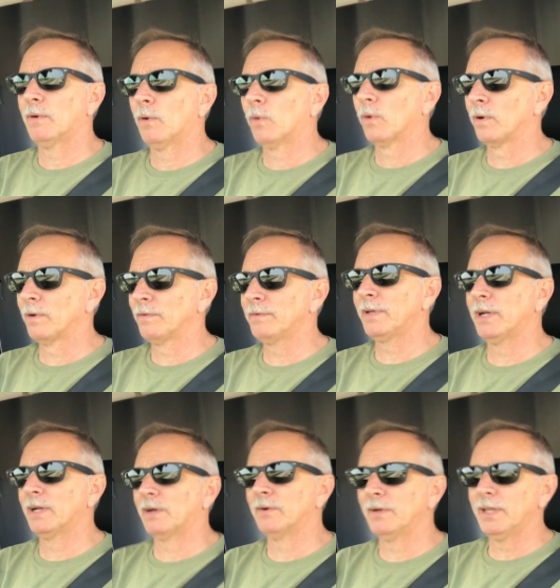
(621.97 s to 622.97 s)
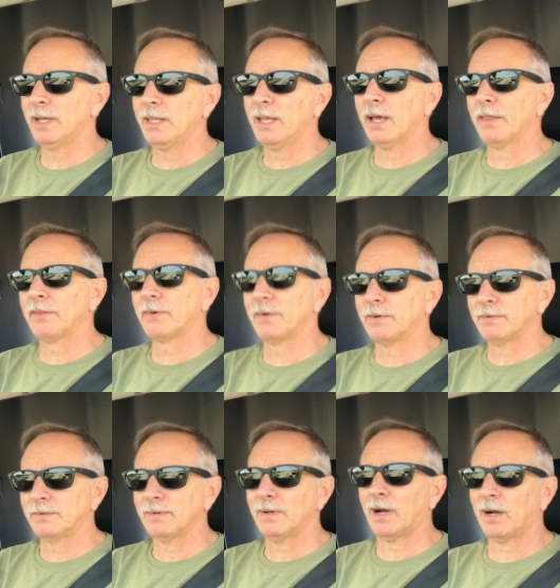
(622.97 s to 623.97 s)
or you know, any other
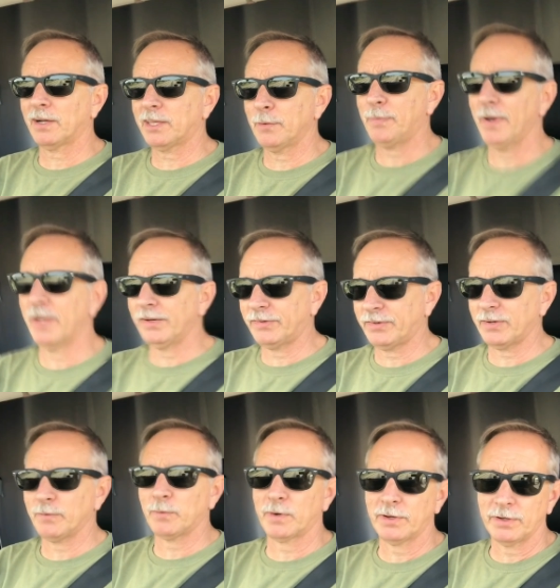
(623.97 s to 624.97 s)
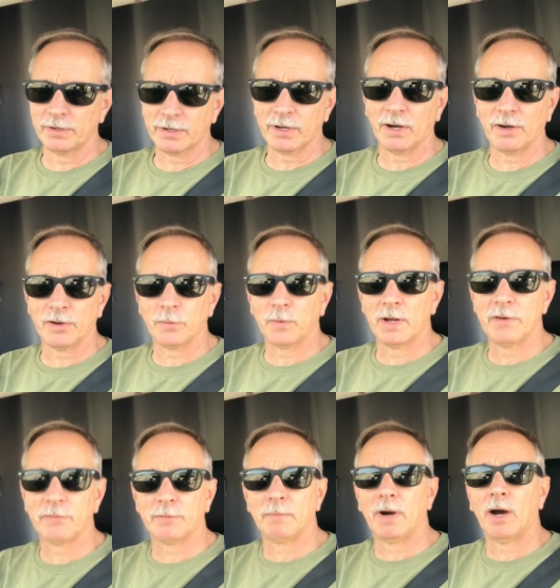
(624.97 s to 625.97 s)
occupation where you're gone away
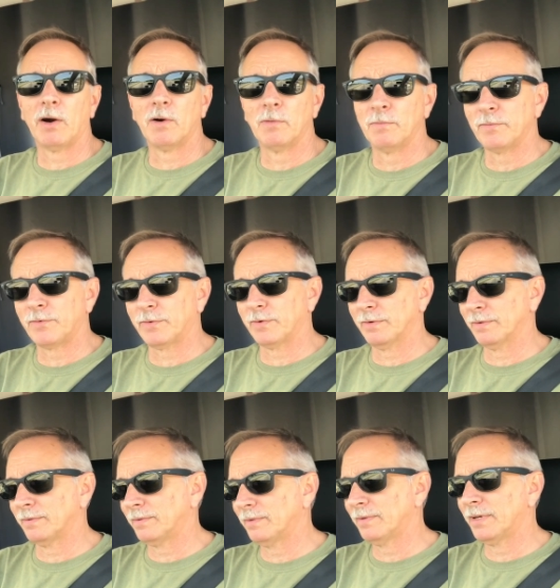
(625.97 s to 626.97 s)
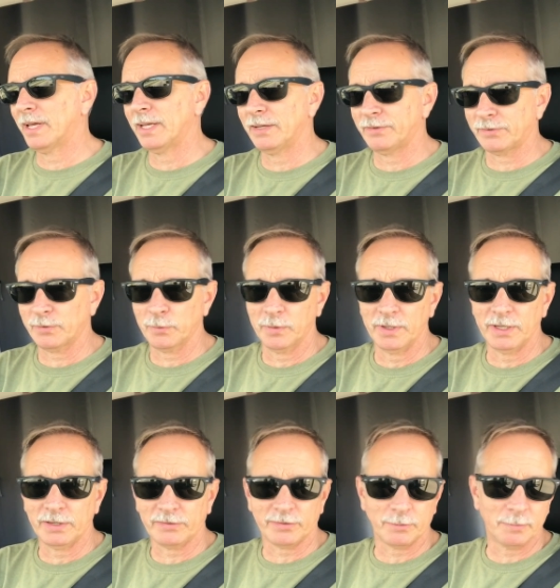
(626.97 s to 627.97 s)
from home for days or
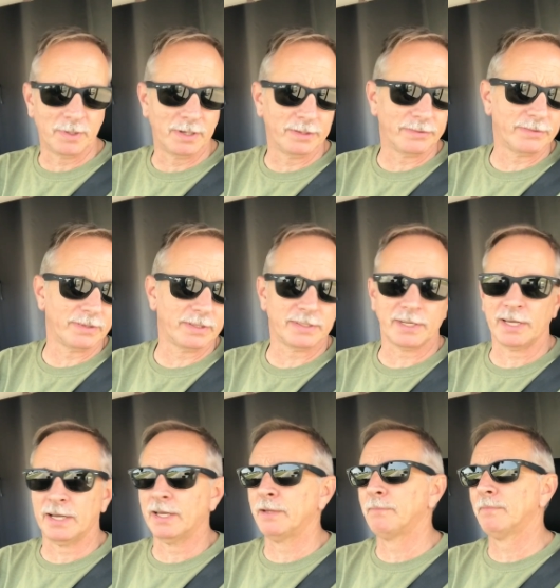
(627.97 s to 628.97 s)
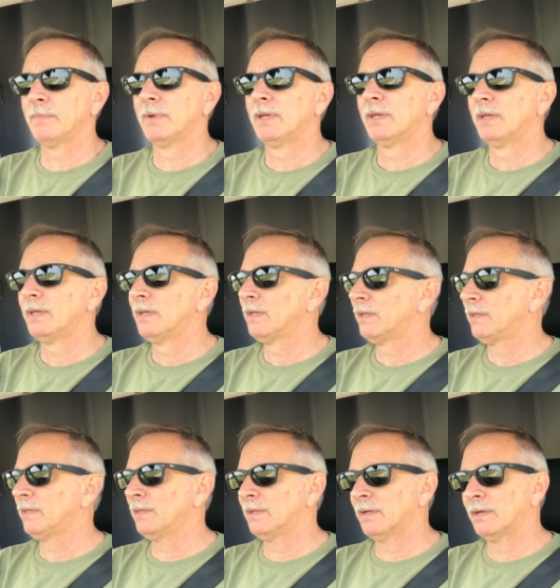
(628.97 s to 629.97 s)
weeks or months at a time,
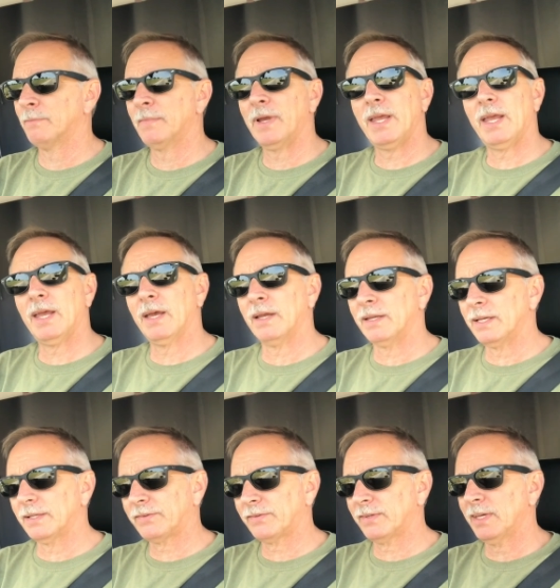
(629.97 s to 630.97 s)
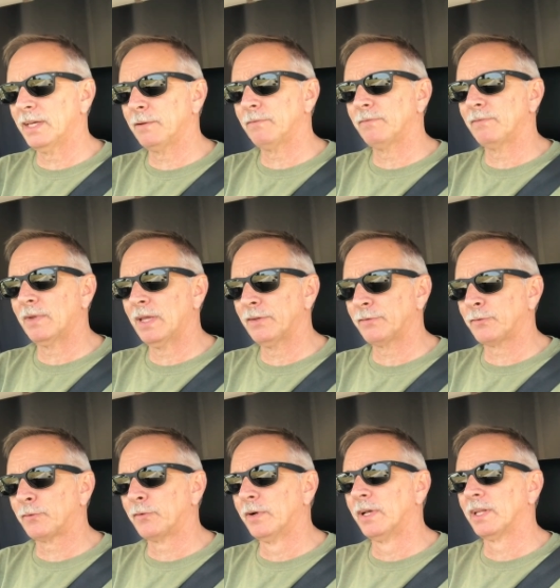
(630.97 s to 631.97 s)
you know, man, it has
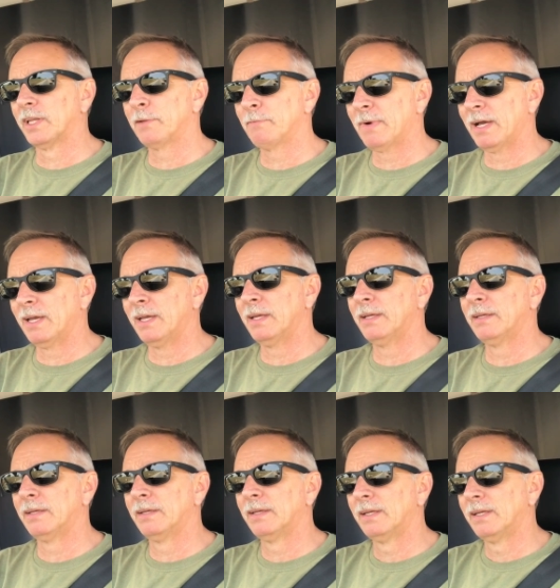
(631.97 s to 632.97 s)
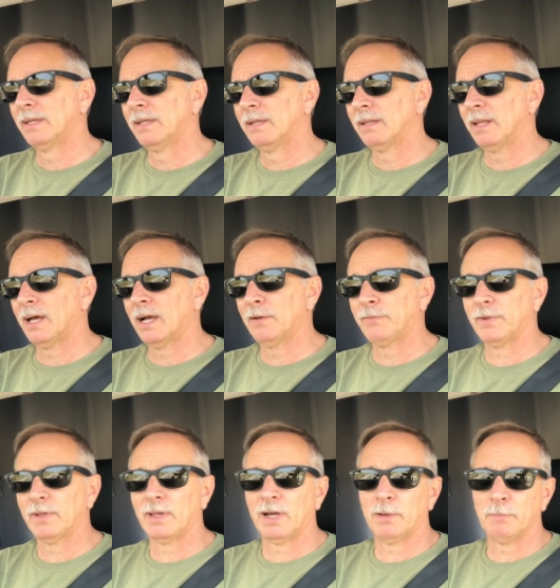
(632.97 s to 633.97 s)
really made life a
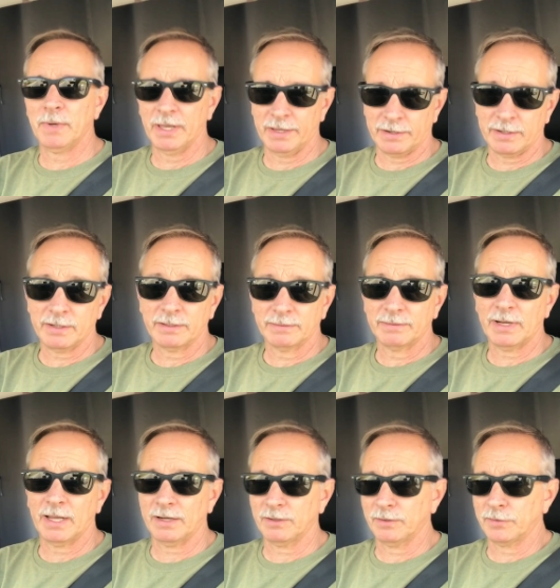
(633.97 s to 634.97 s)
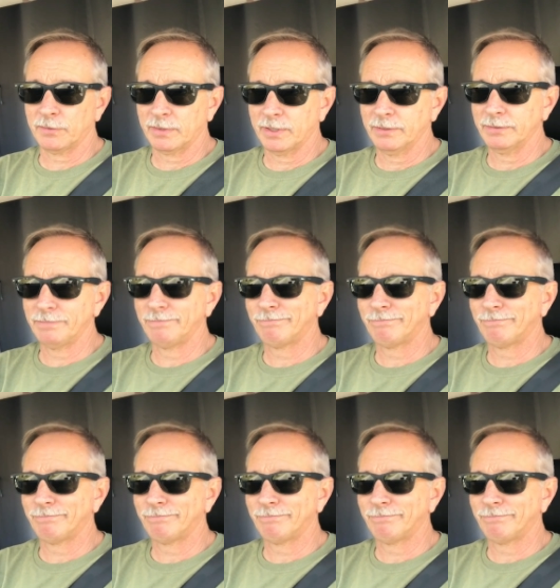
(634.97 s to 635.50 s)
lot better out on the road.